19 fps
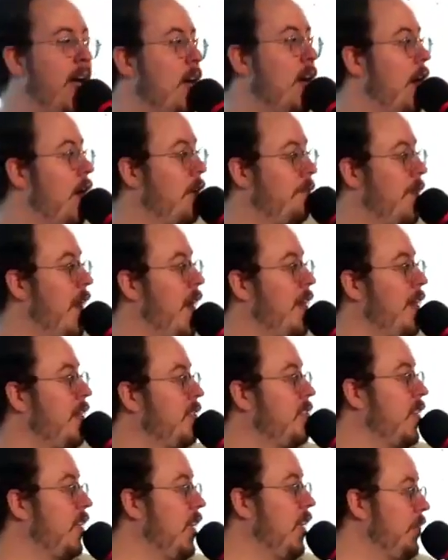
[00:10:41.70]
off any
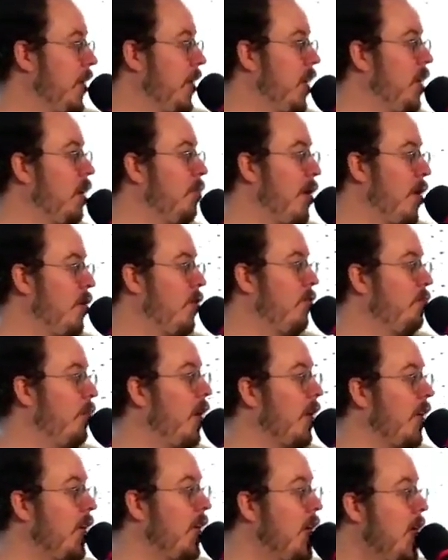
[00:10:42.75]
significant amount of
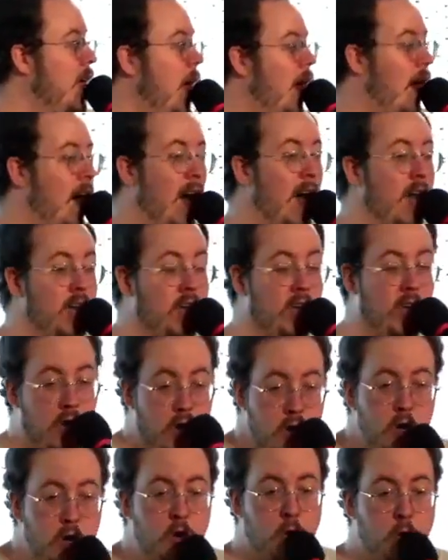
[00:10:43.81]
money. Uh,
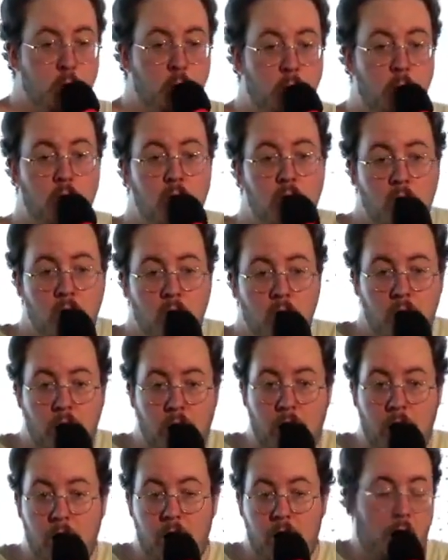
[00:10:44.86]
you
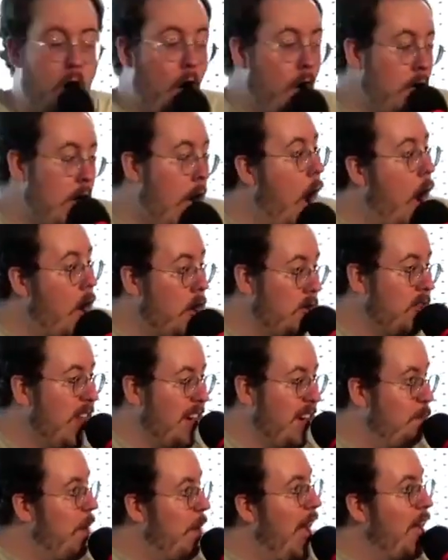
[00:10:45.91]
uh, are
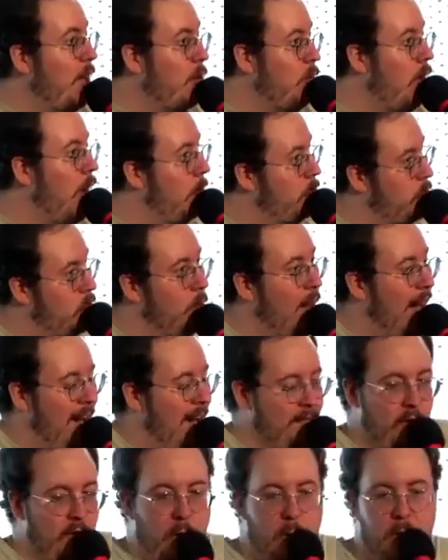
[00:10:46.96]
like bankrupt. You
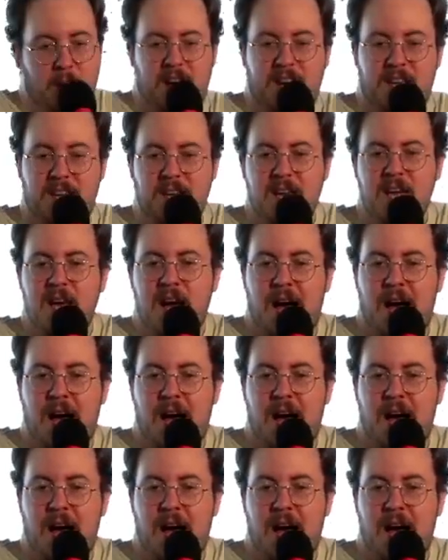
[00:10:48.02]
have no money.